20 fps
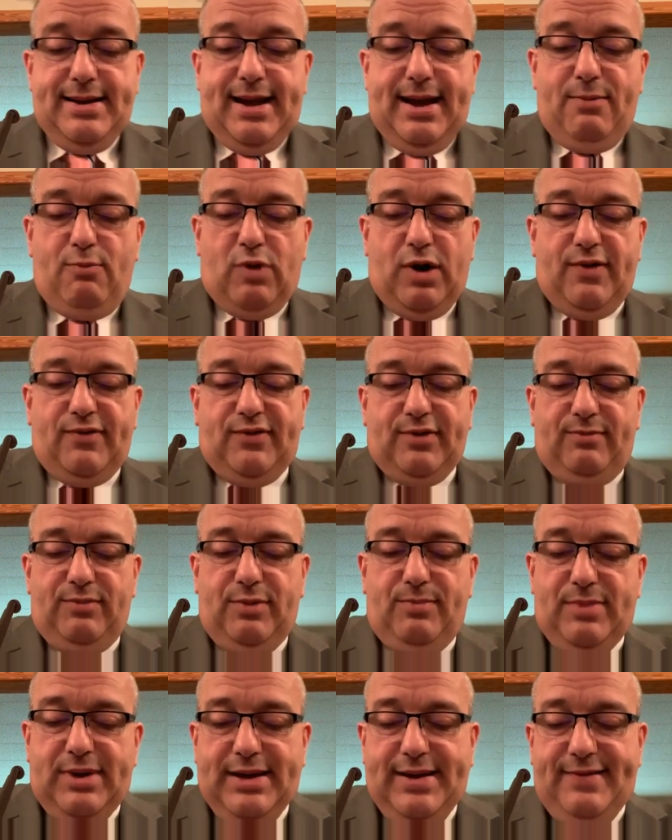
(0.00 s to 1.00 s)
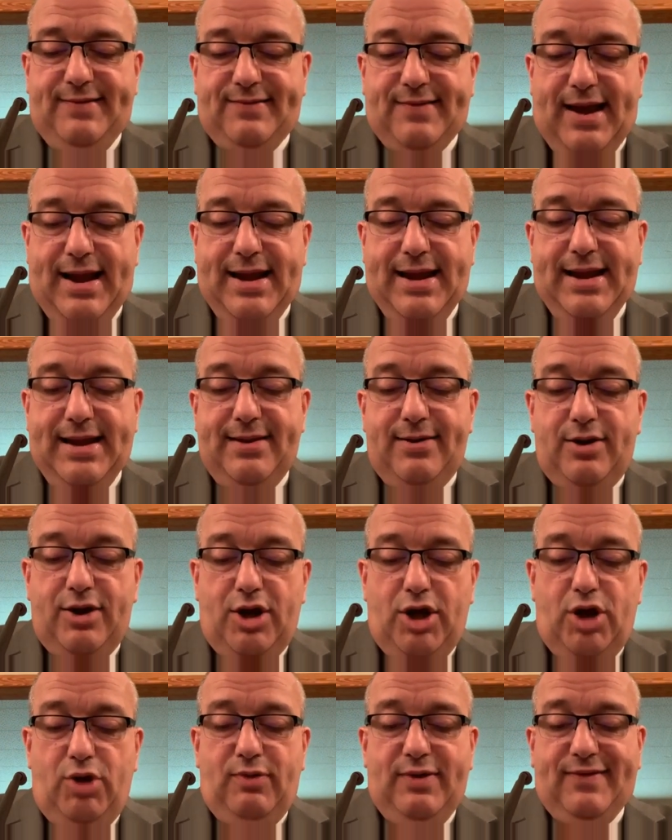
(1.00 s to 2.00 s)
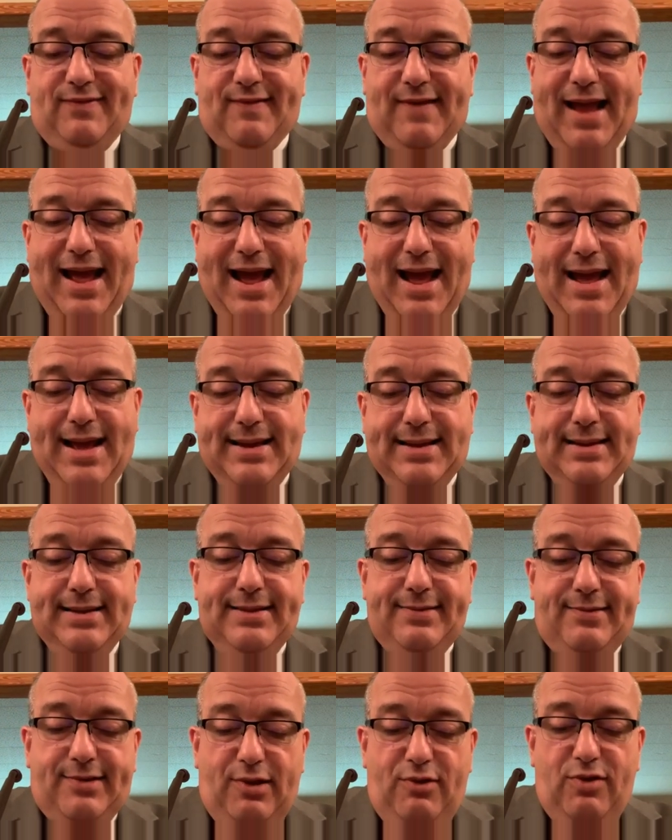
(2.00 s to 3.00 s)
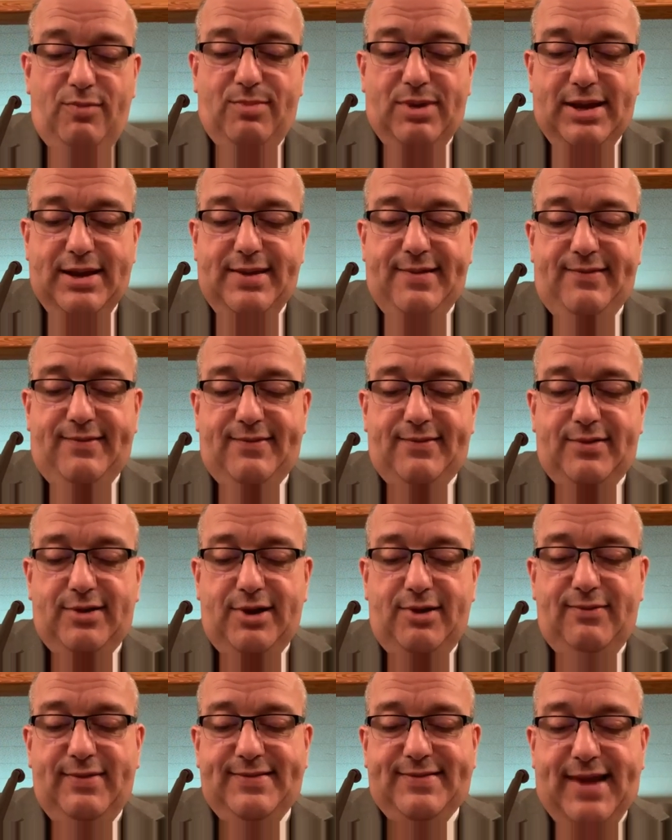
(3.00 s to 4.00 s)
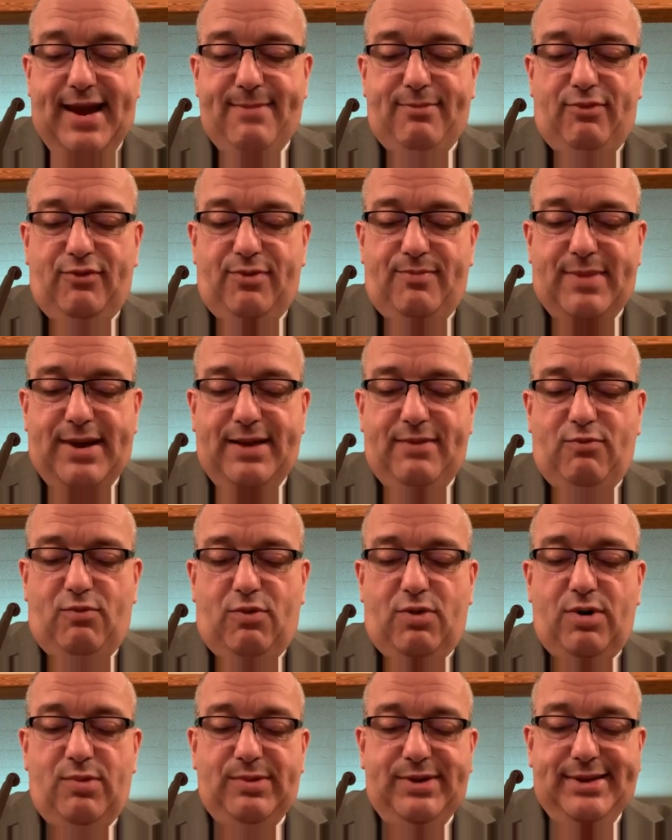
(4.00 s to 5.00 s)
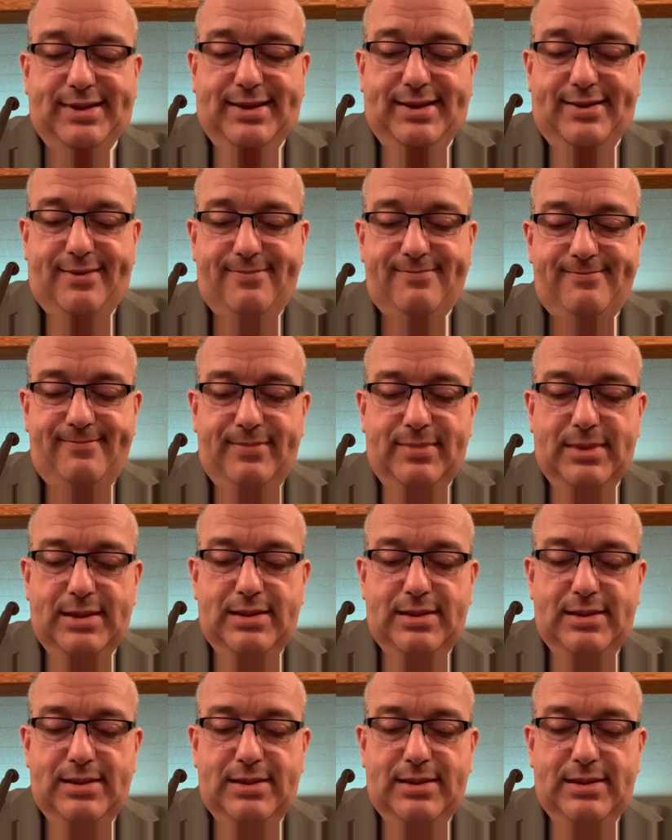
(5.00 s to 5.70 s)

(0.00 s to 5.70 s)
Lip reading: And they worshiped the beast, saying, who is like unto the beast? Who is able to make war with him?